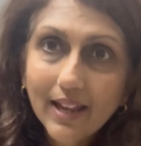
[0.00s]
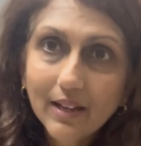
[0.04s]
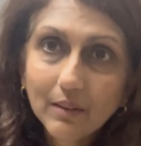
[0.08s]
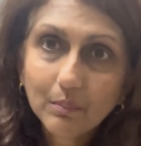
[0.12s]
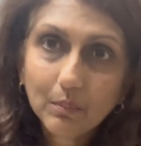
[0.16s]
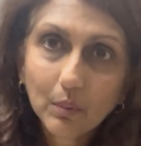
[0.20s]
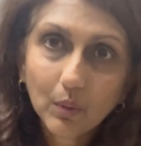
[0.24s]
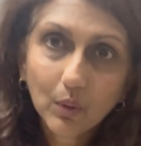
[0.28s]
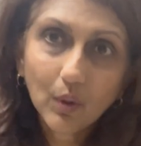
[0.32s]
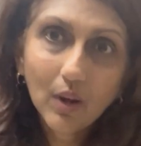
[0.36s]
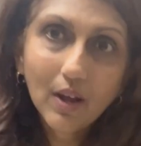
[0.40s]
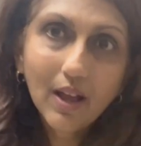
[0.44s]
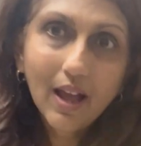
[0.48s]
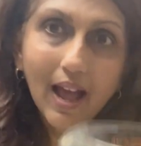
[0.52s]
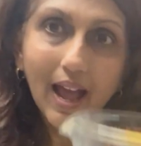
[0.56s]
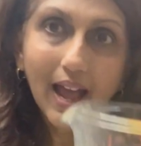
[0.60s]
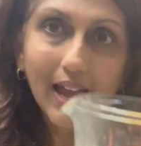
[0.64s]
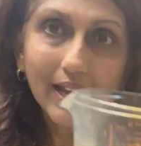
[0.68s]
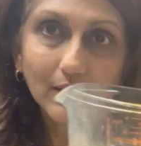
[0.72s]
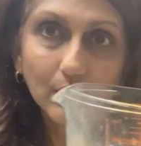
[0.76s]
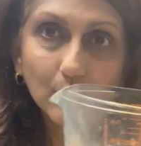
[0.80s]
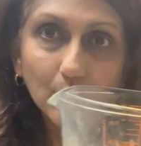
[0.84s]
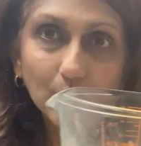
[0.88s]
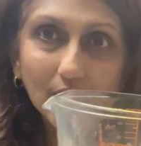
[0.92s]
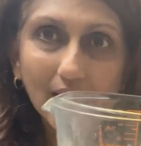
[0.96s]
add more.
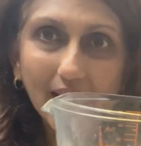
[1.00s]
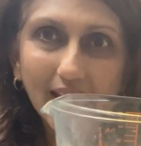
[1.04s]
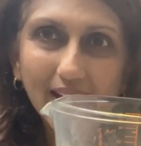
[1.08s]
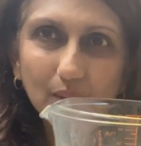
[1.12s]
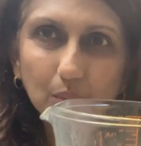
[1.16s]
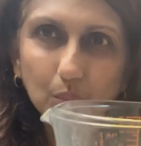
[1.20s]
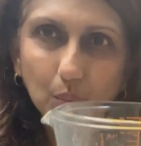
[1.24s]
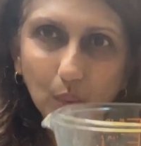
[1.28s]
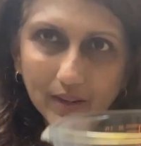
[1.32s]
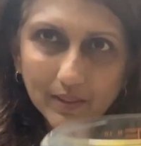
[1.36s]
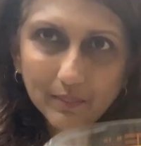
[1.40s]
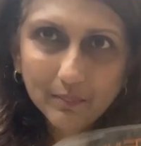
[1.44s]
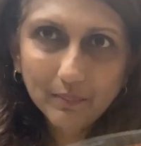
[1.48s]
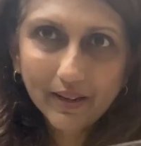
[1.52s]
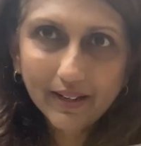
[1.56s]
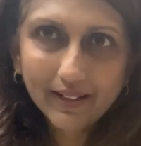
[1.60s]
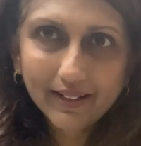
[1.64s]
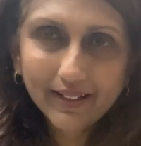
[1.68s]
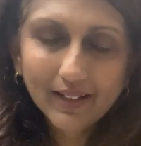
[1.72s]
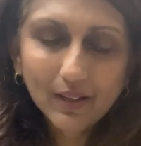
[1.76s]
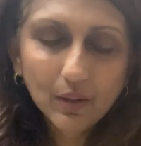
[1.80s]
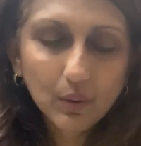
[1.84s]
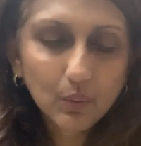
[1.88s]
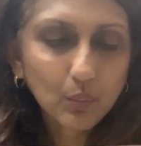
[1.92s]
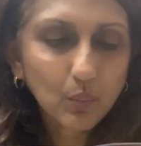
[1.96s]
I don't add one
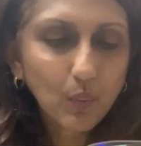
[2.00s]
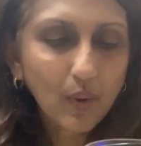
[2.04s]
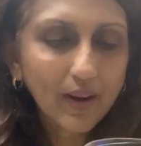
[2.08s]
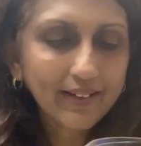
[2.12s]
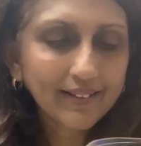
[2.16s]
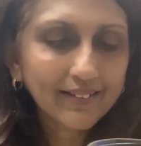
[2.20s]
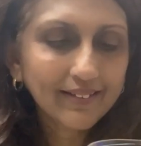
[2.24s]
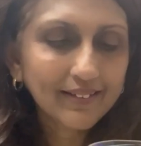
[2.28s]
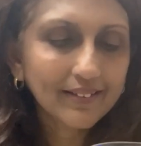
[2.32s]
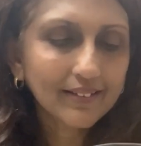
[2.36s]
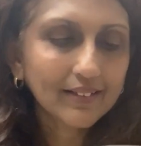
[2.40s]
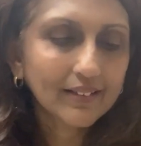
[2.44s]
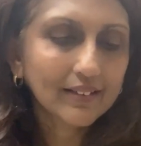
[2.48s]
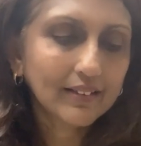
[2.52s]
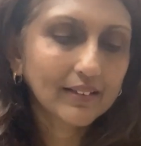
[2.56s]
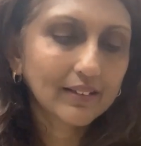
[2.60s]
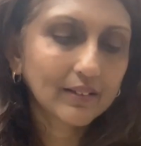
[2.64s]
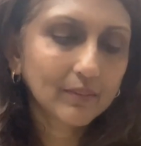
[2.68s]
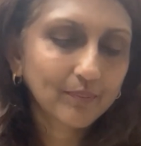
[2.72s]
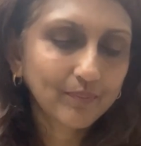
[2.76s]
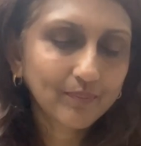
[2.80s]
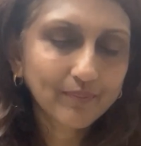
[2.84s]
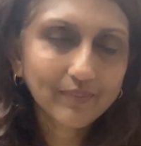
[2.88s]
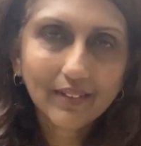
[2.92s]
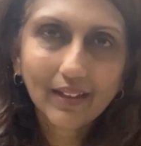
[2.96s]
by one
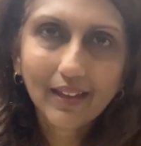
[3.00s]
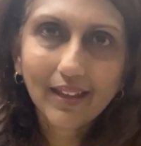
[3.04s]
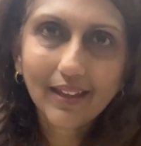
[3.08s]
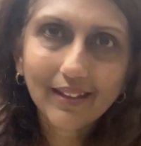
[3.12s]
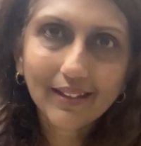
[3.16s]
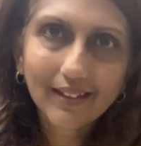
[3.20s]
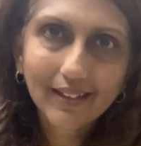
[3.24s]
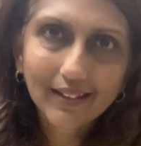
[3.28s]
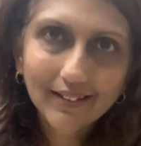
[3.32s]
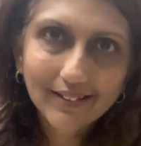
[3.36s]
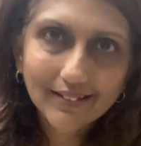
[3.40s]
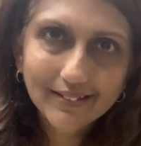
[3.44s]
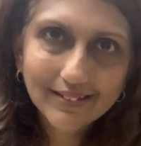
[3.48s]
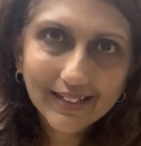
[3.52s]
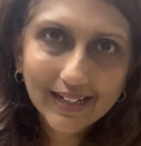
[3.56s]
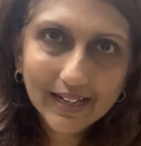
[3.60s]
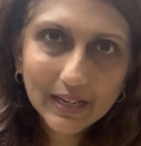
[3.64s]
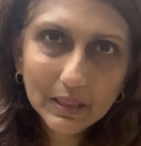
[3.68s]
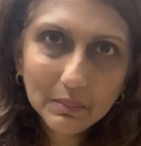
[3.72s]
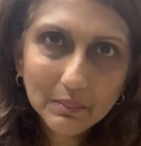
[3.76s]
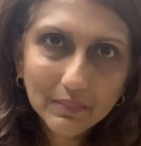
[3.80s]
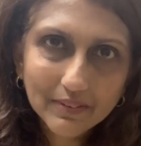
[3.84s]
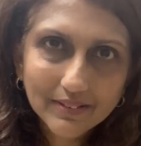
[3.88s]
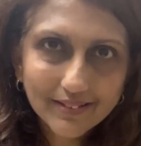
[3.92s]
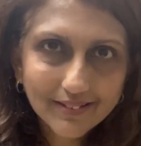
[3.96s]
egg at a
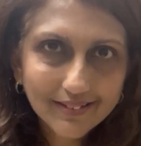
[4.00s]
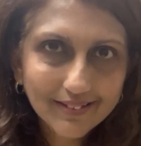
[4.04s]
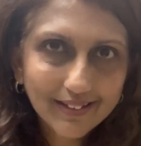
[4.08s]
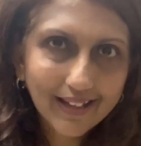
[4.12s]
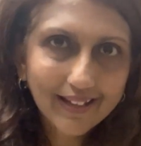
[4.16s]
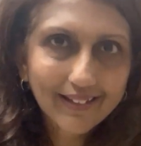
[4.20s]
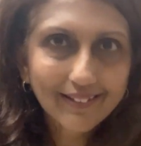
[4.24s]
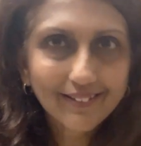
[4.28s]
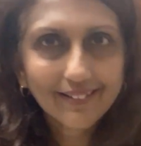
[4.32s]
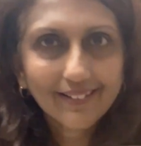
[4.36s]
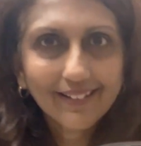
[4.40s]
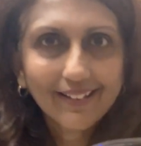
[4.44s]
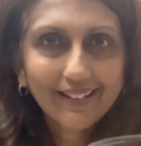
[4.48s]
time. I just add,